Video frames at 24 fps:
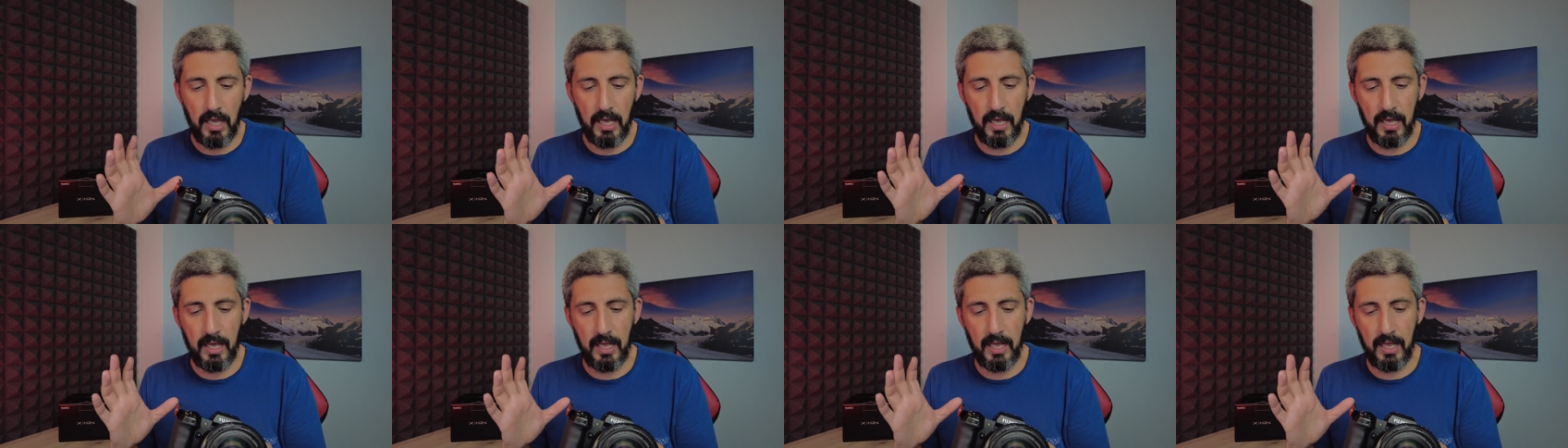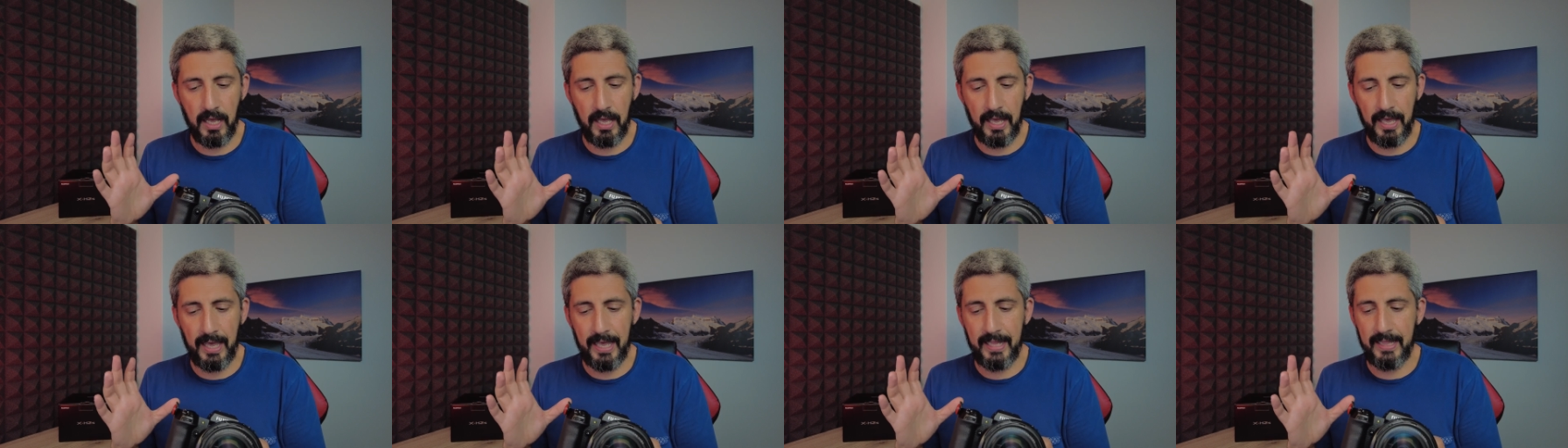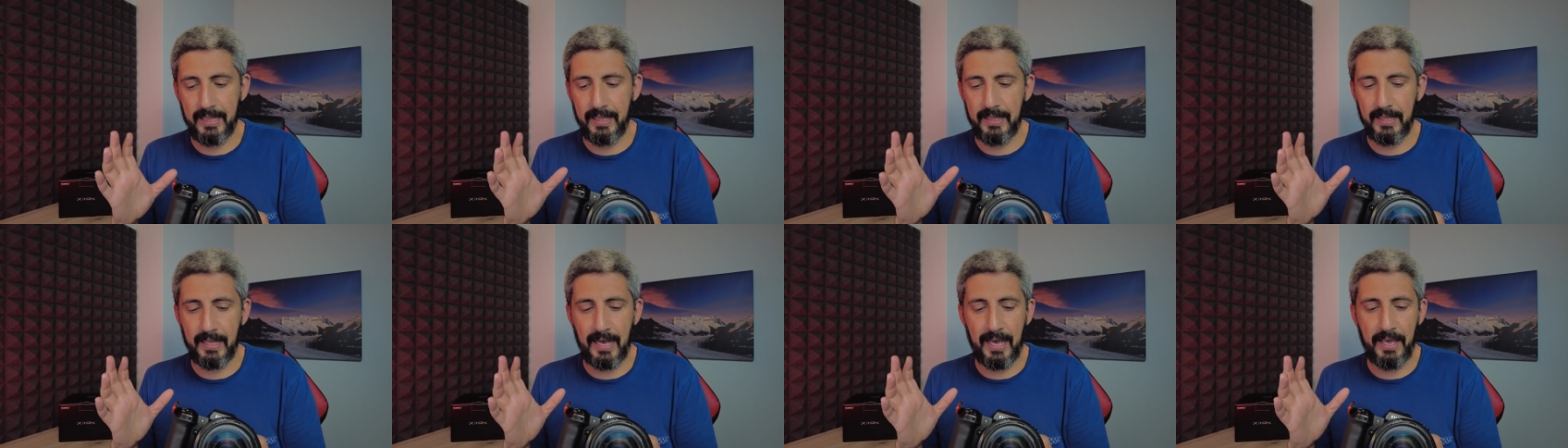
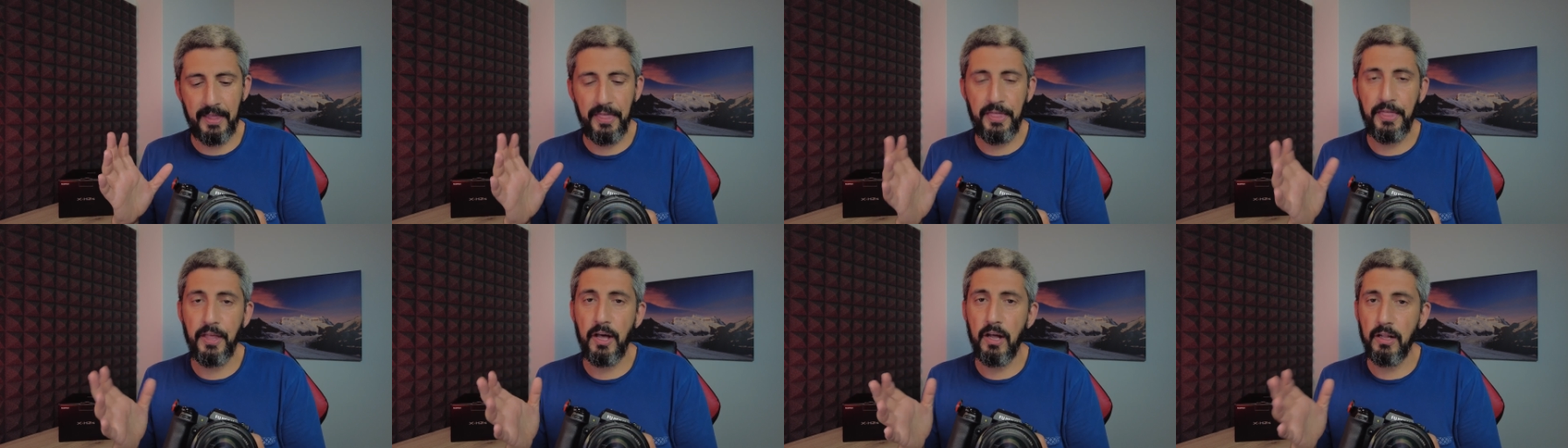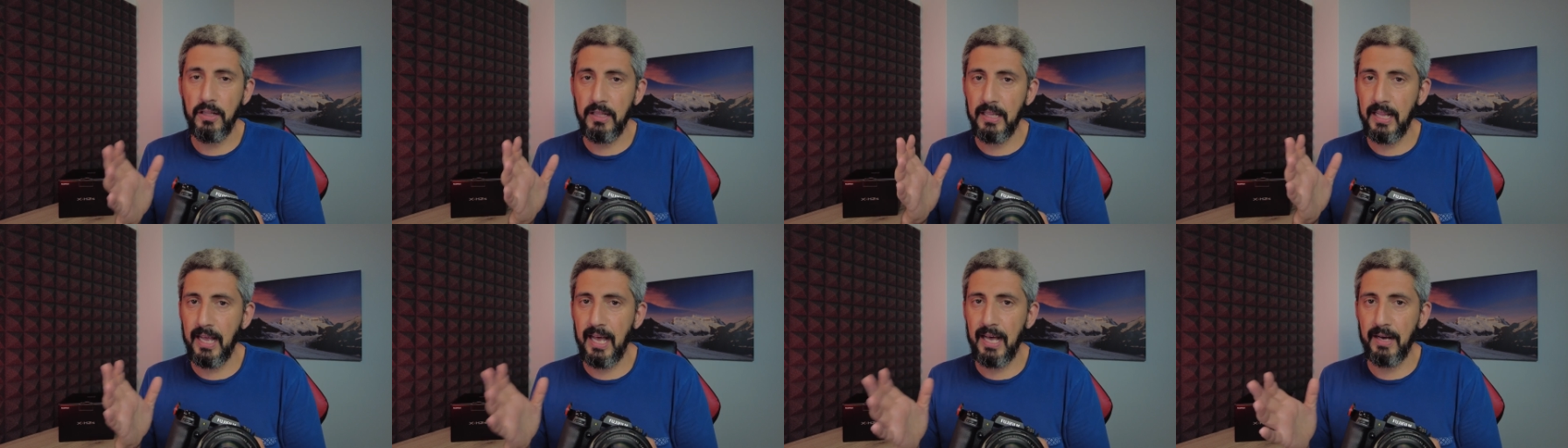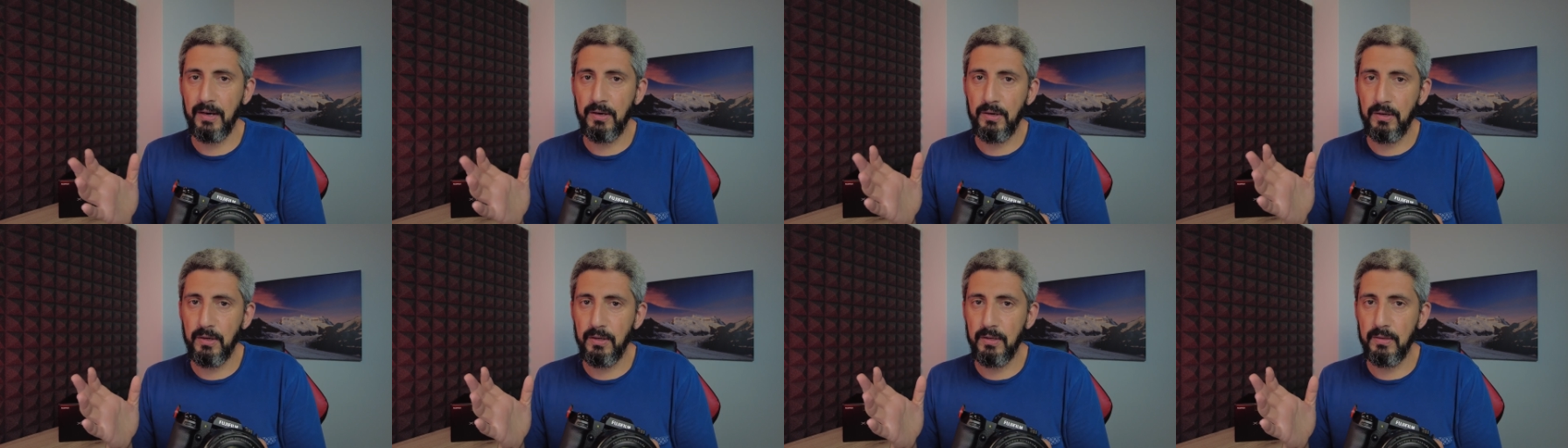And I thought,
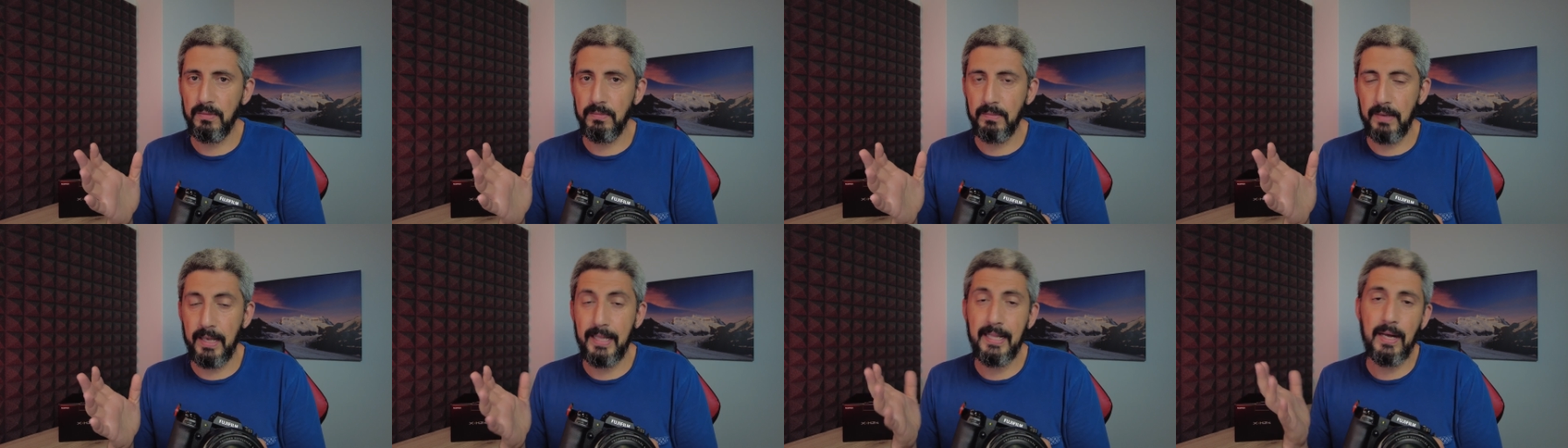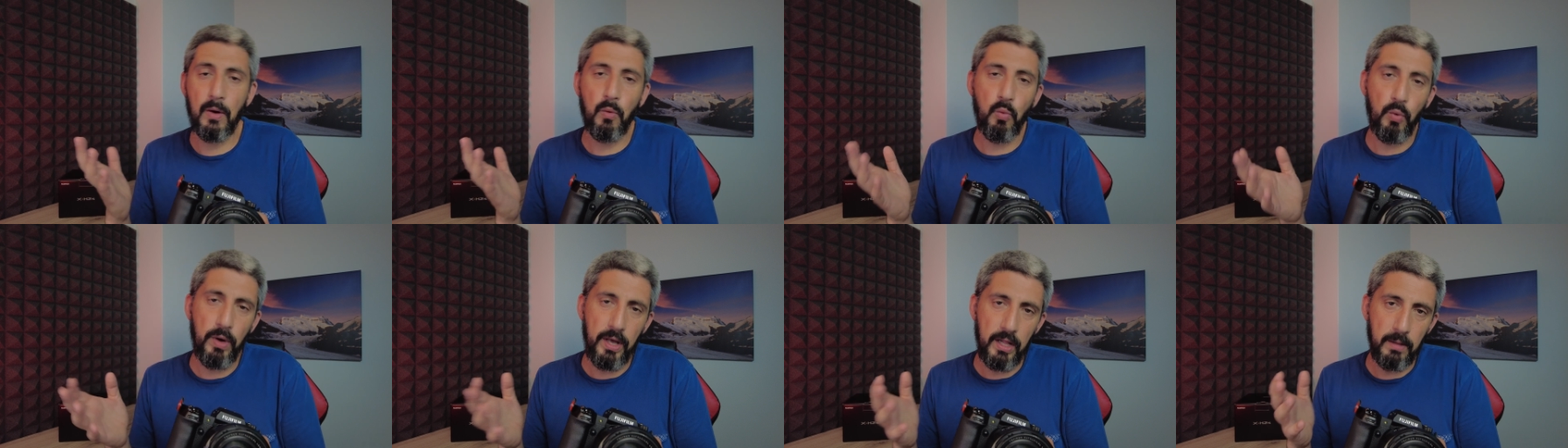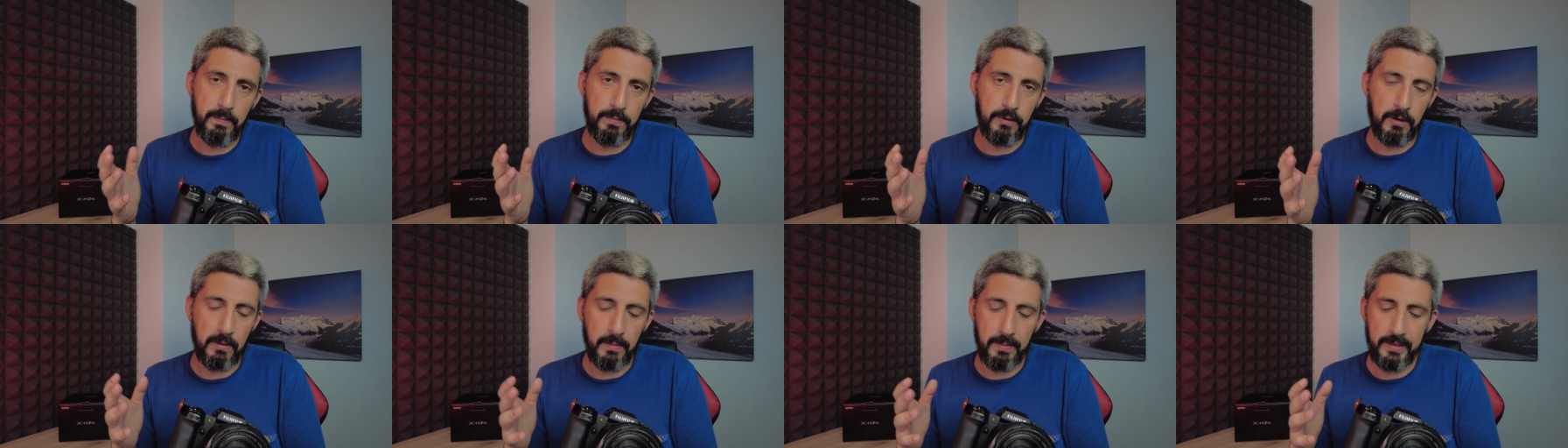and I will
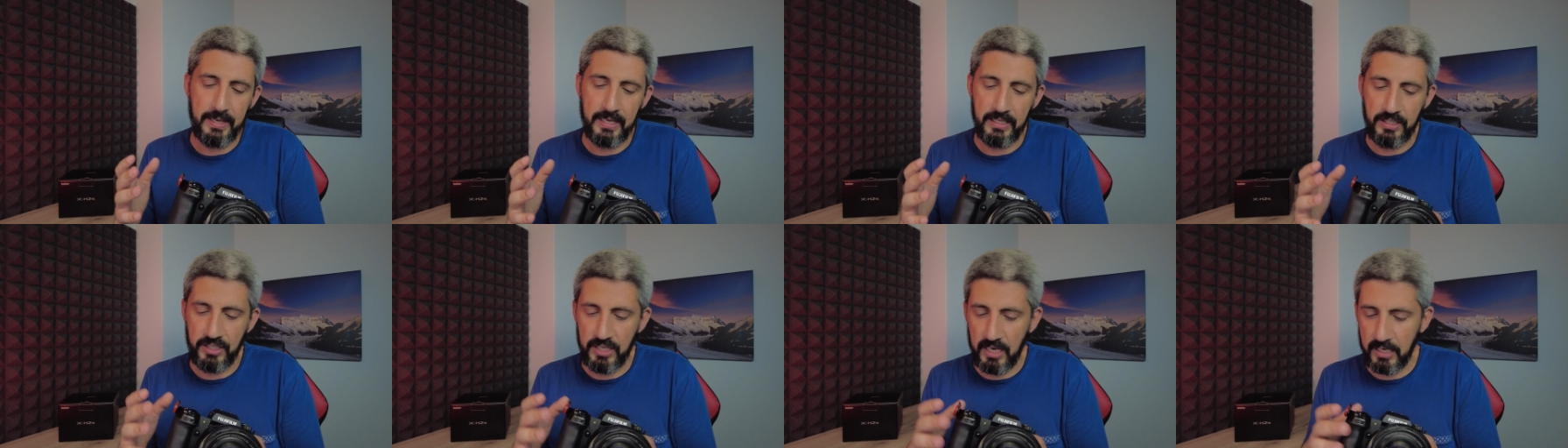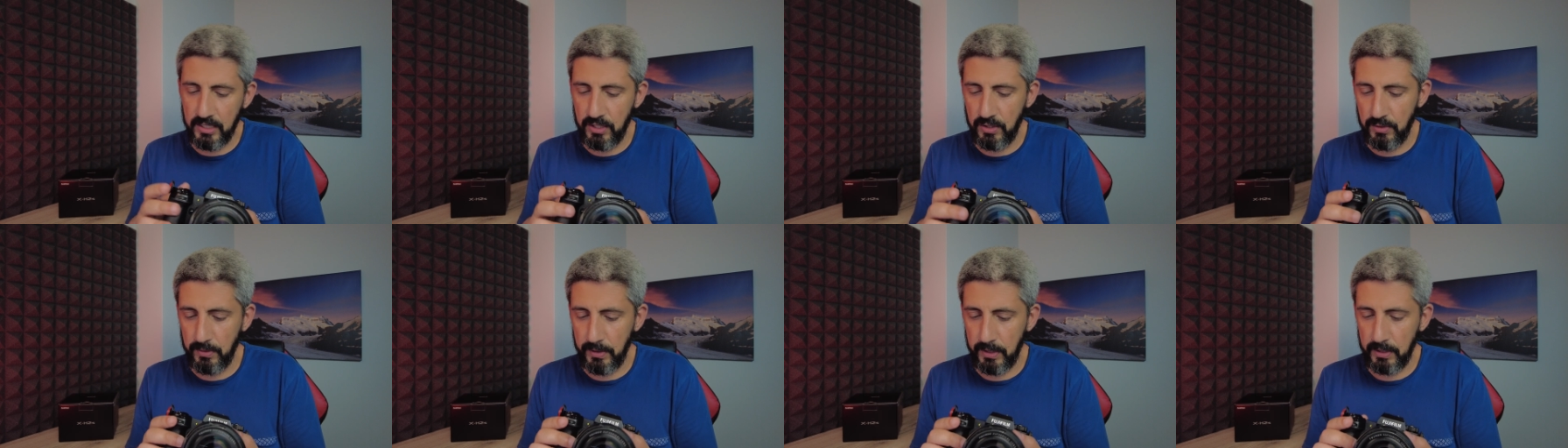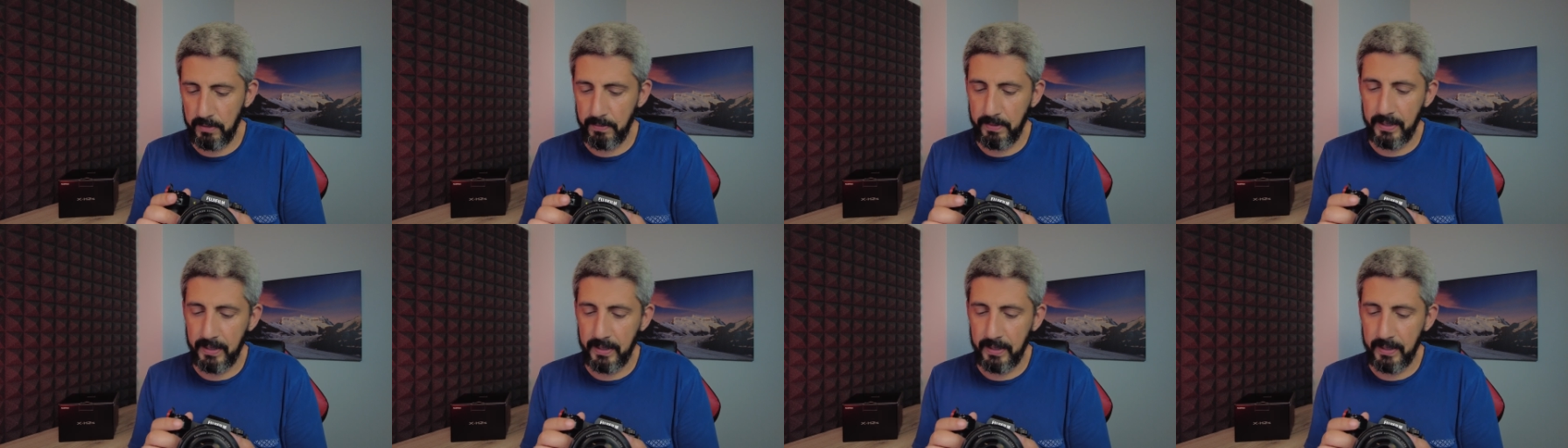probably adjust to it,